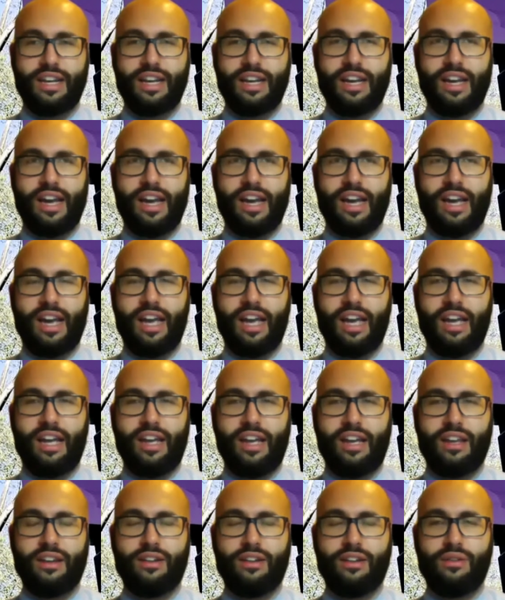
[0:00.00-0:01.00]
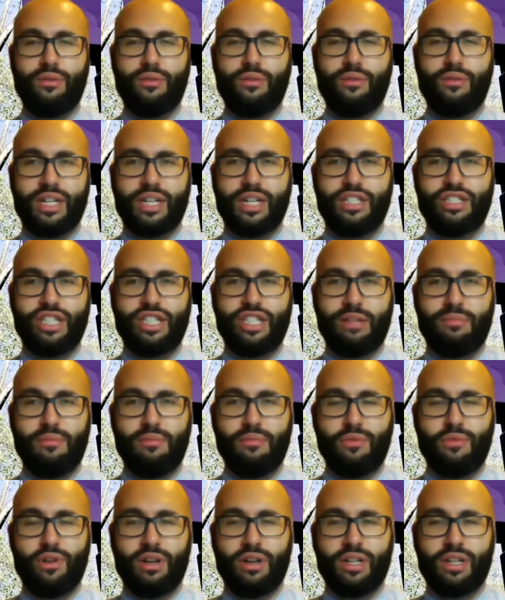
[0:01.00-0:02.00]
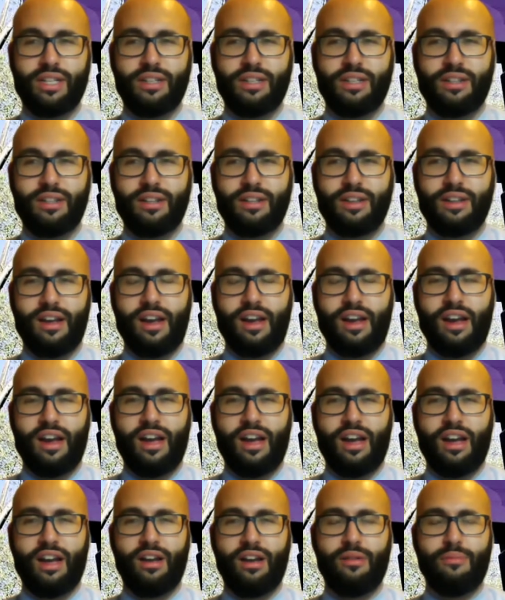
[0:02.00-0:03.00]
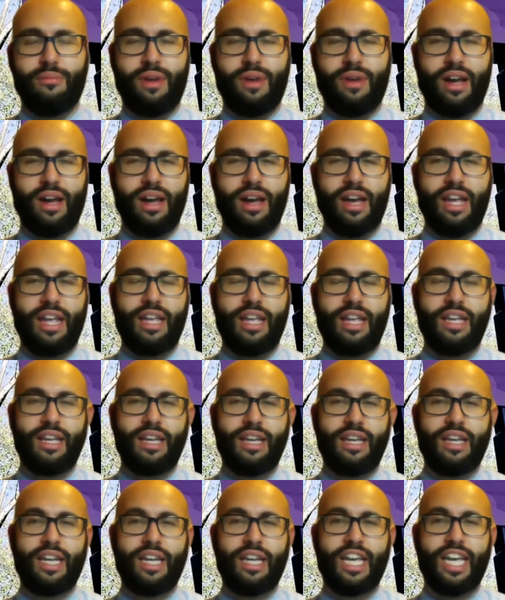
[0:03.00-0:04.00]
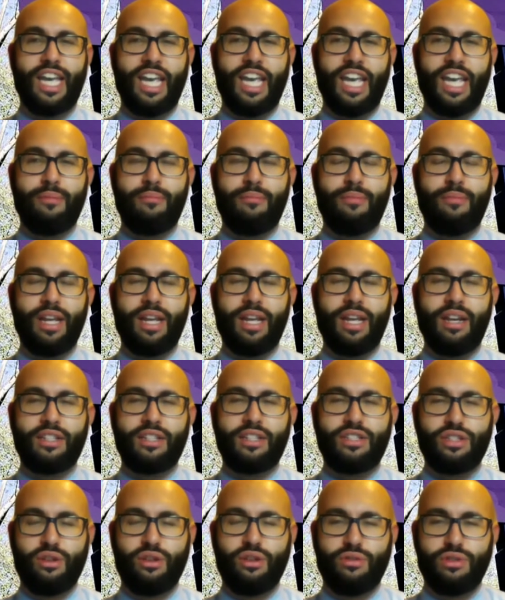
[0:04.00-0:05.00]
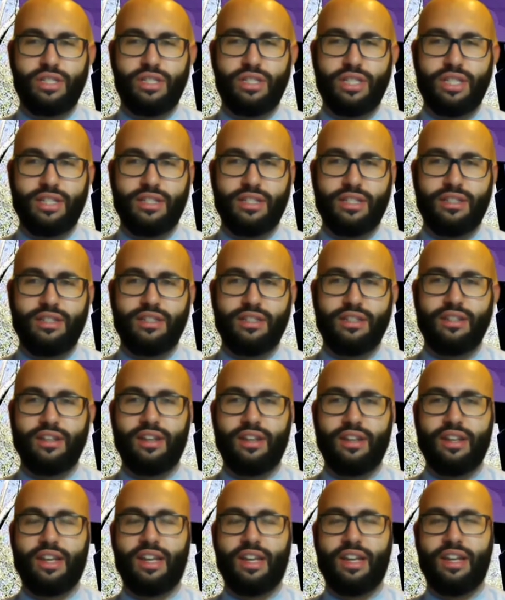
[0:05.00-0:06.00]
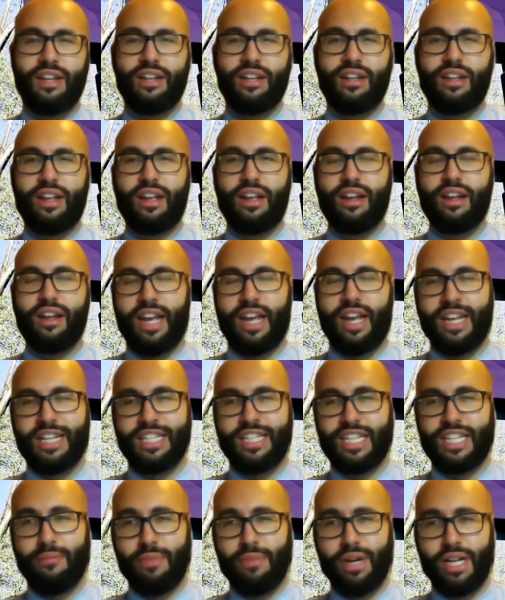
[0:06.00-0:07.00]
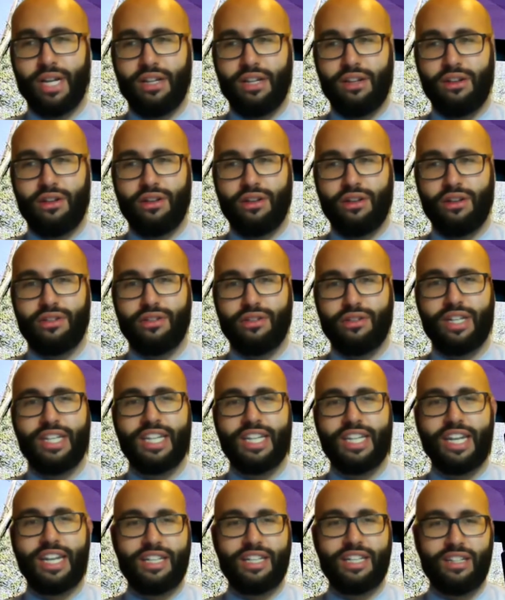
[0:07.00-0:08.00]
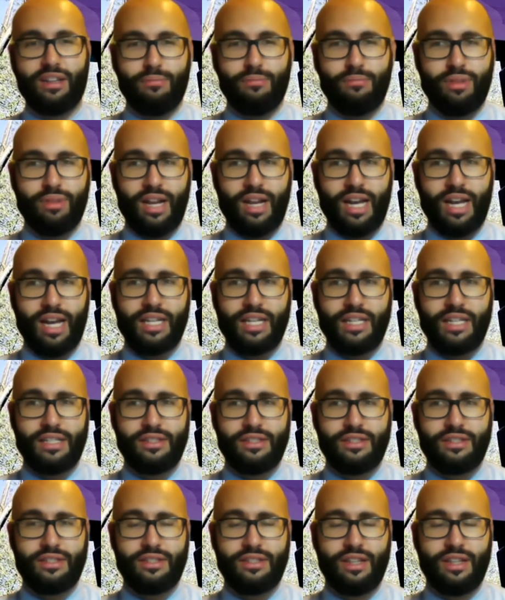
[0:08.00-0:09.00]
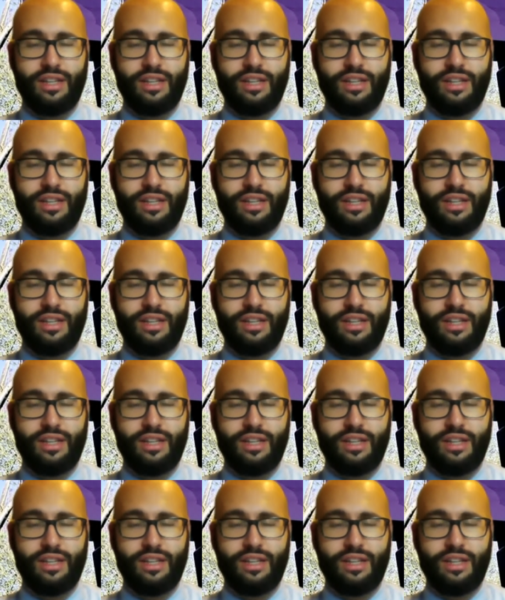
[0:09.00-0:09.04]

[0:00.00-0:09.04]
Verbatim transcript: I work at JP Morgan. Um, I am an associate in anti money laundering and compliance.